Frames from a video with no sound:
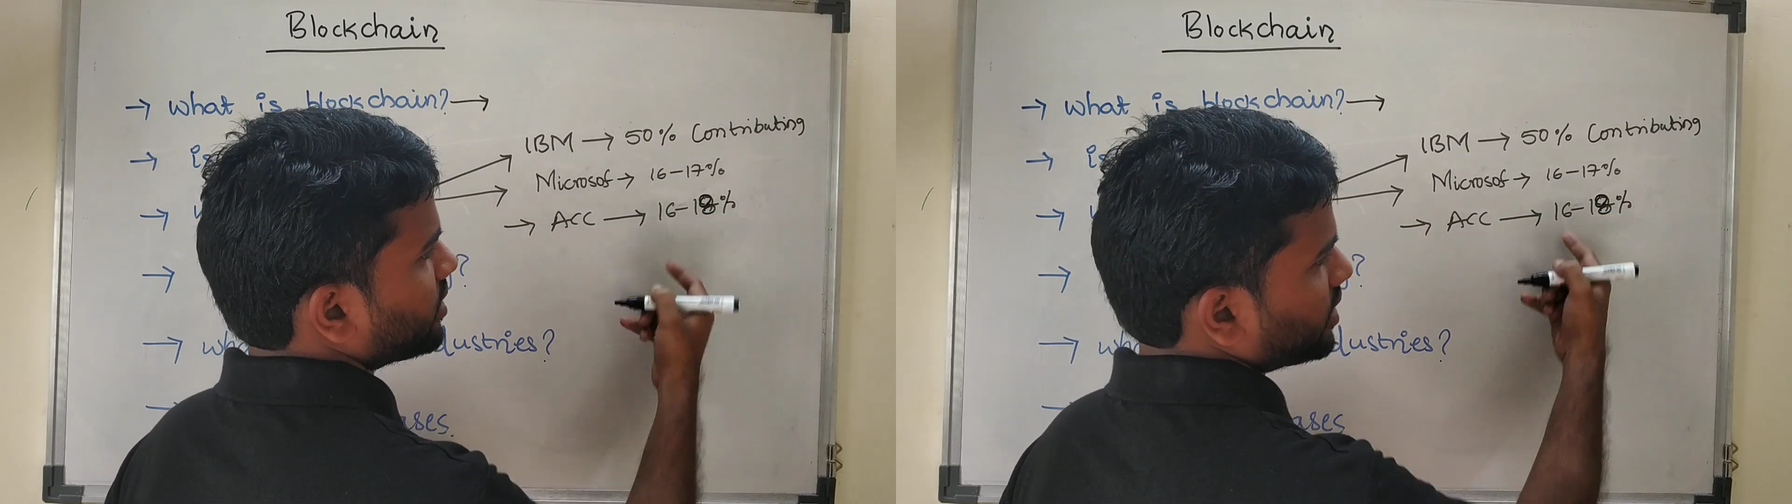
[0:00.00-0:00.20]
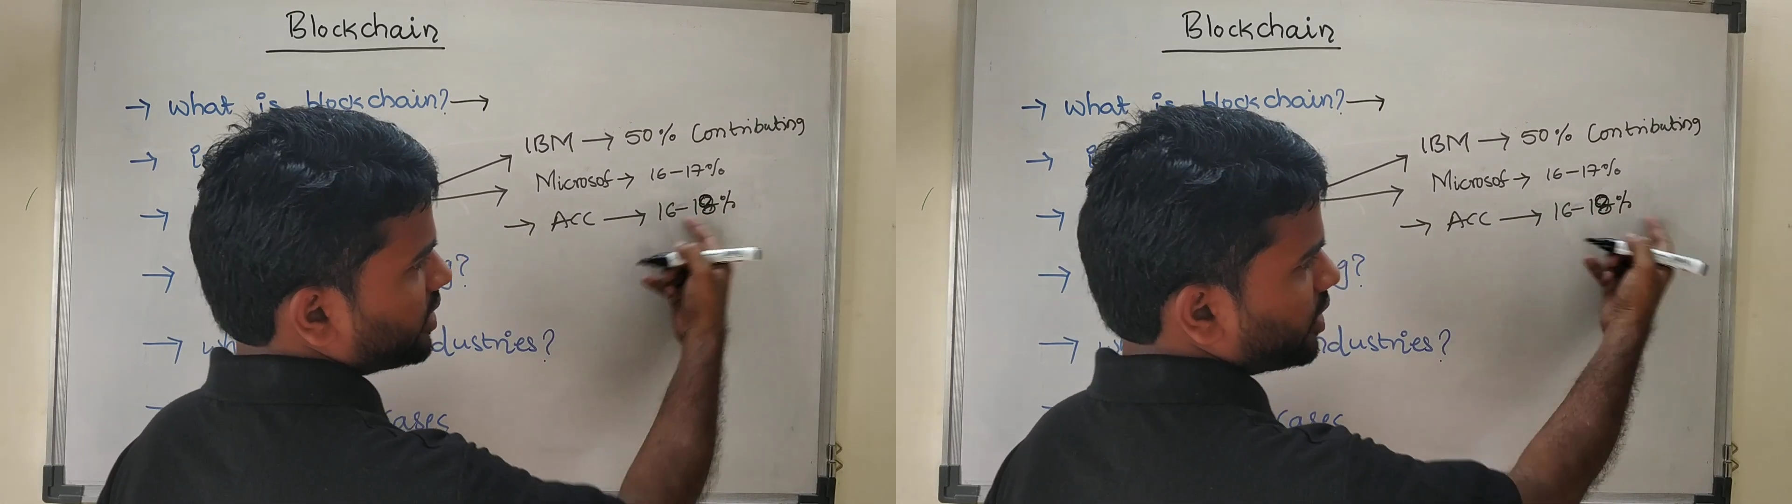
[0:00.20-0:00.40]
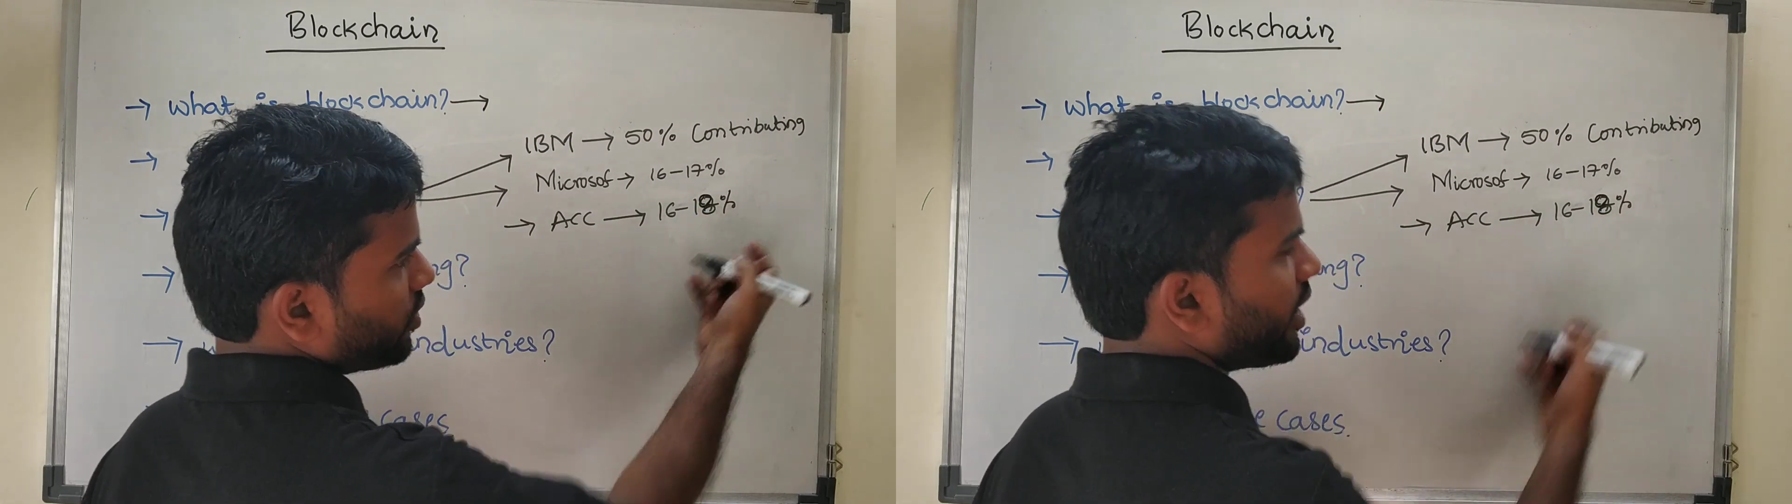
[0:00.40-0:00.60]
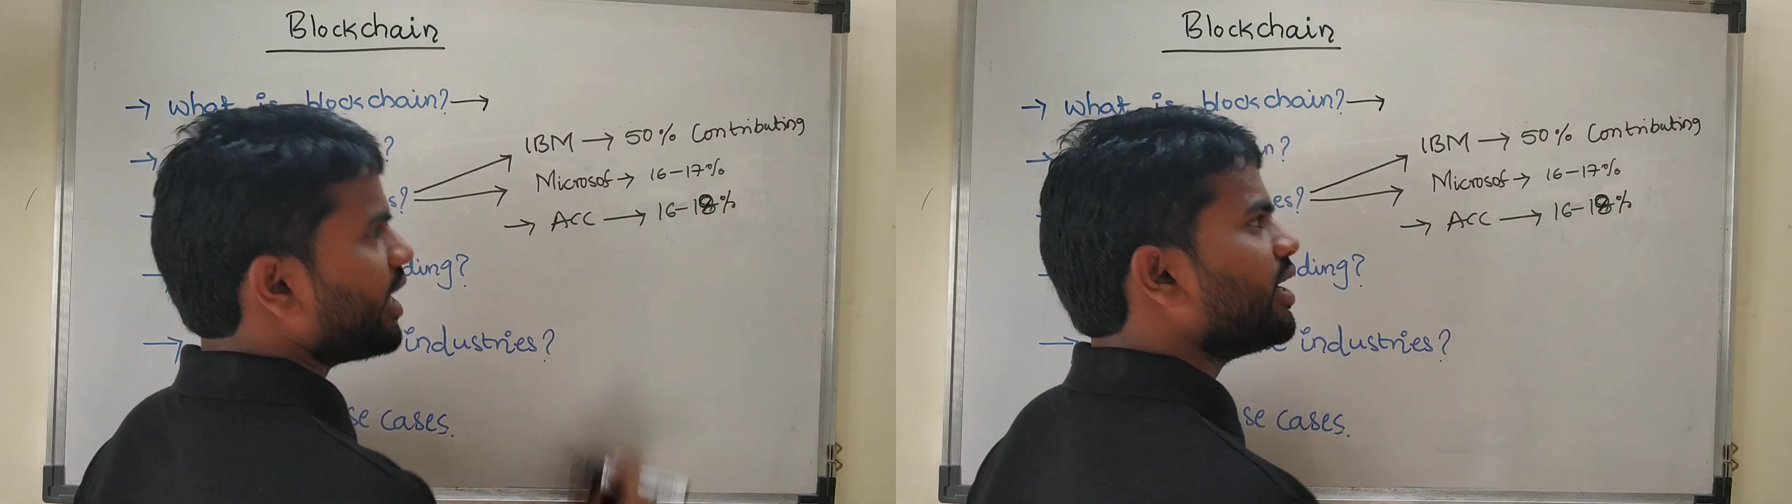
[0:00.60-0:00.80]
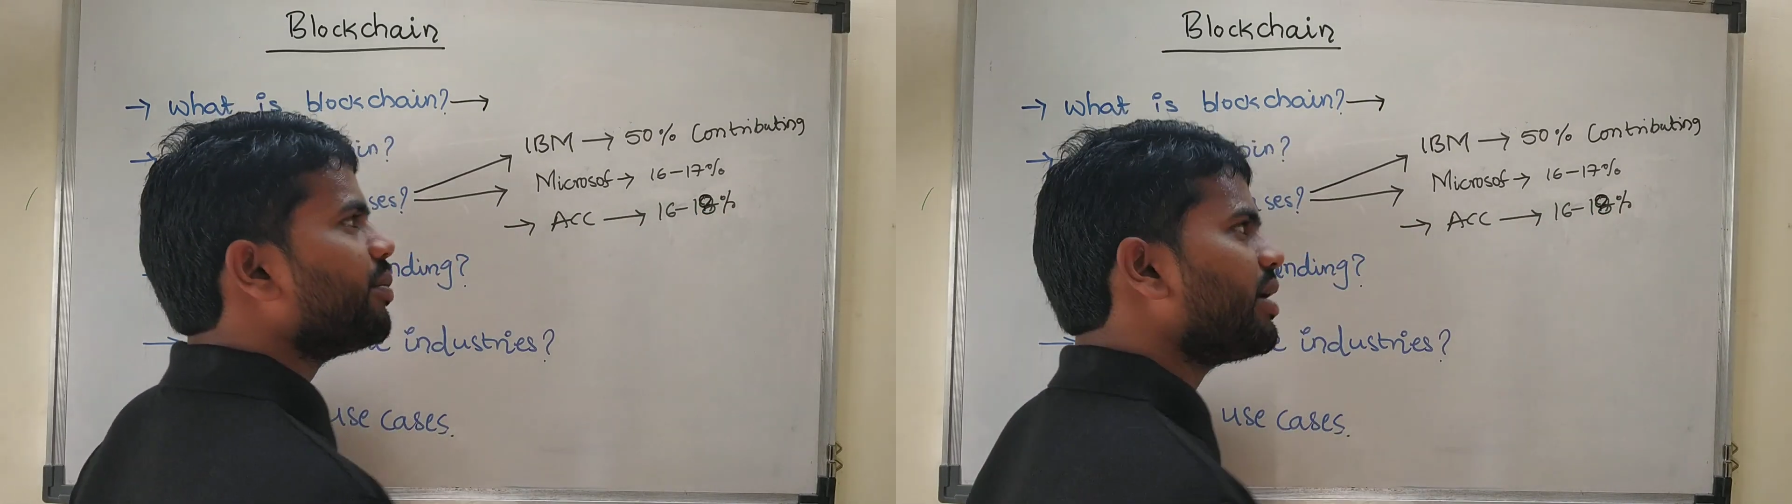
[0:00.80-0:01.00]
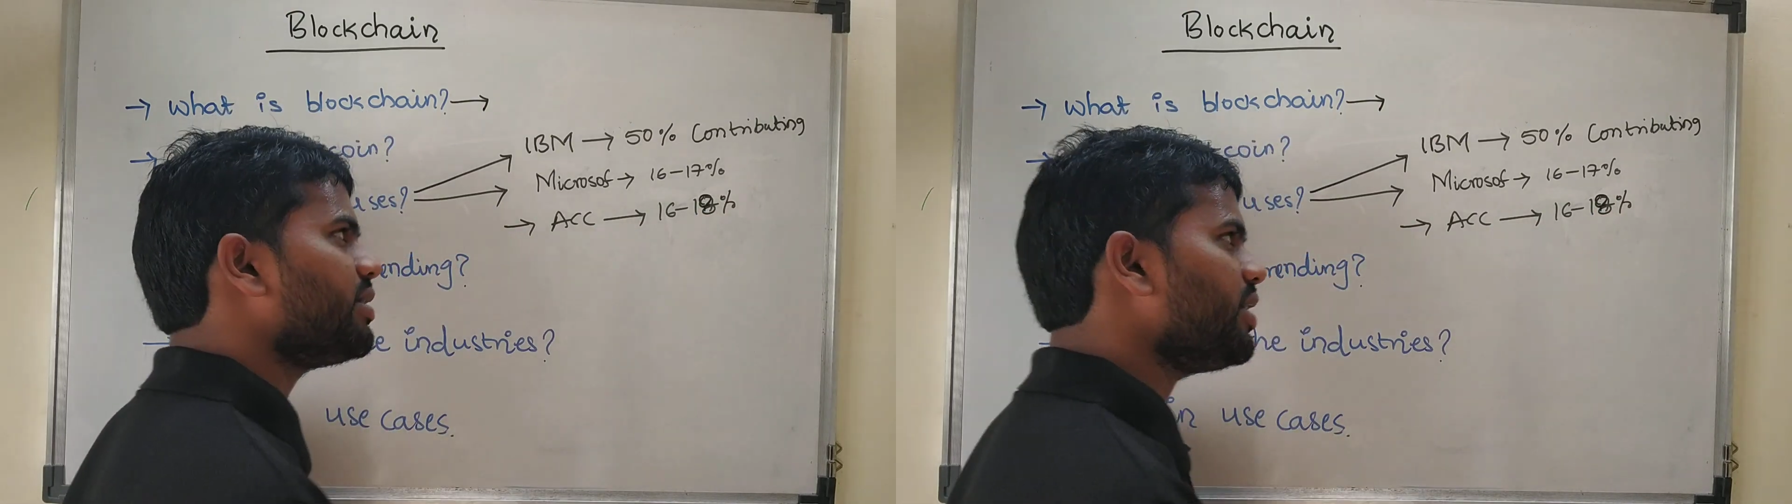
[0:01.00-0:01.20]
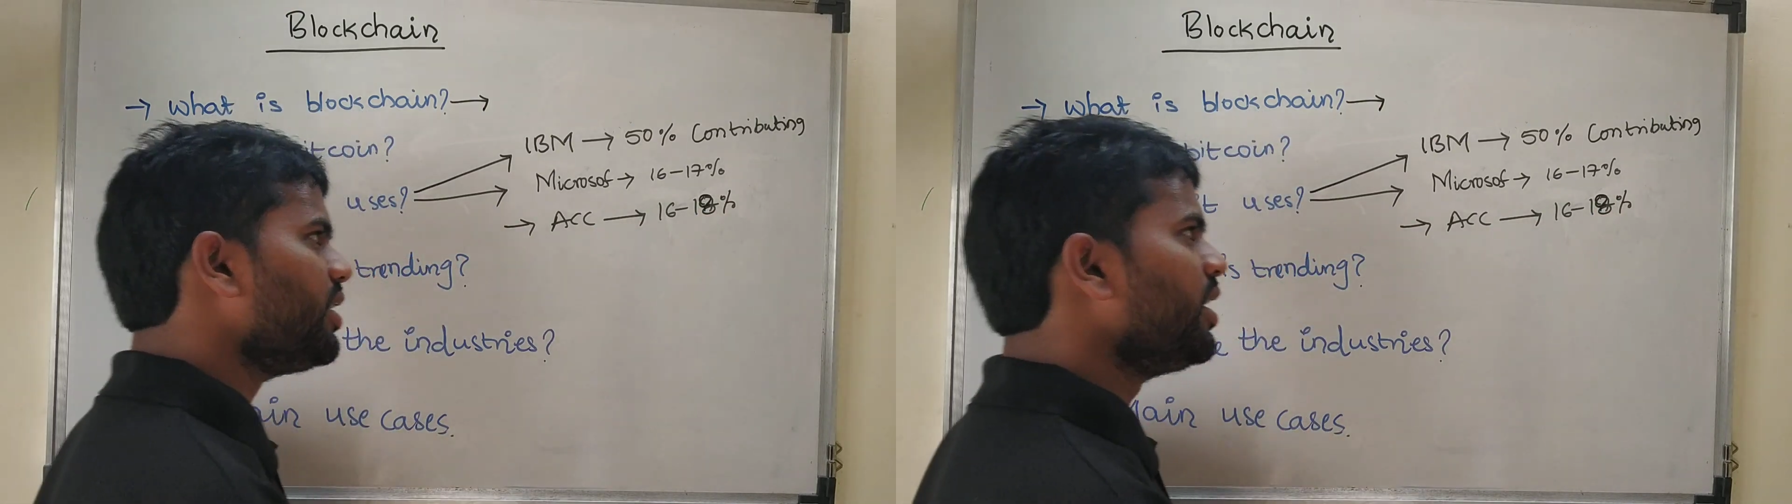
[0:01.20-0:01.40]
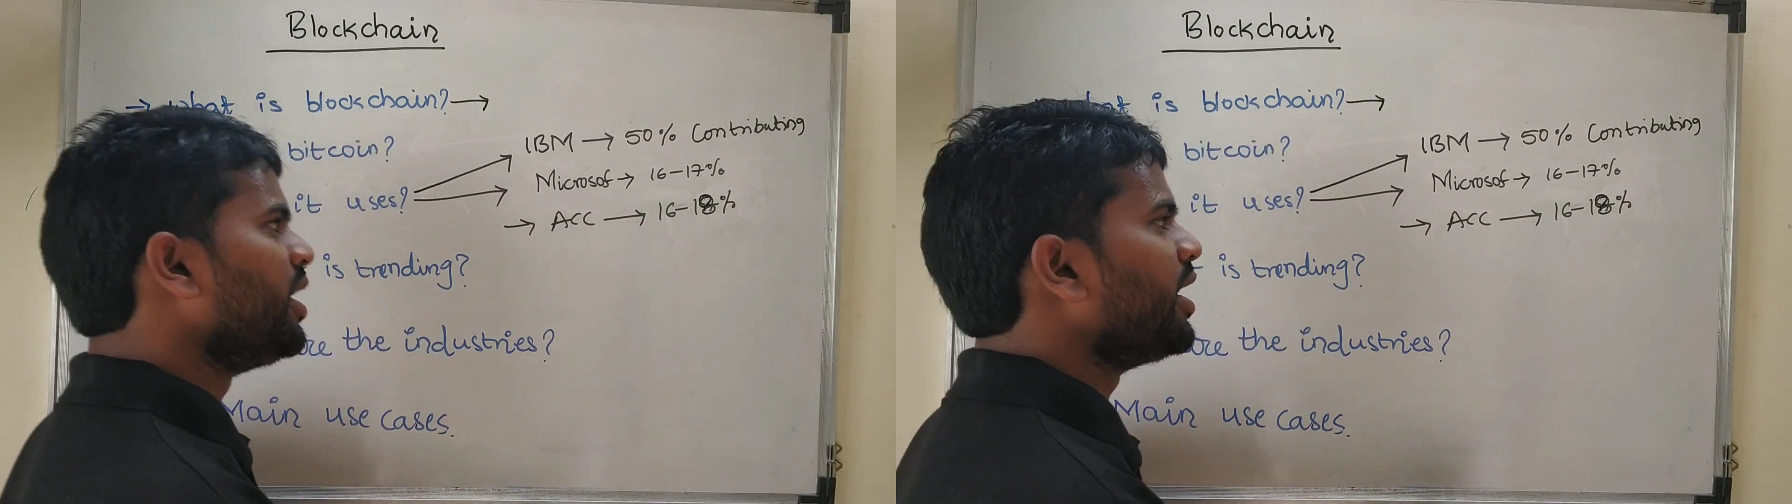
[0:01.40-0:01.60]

16 to 18%.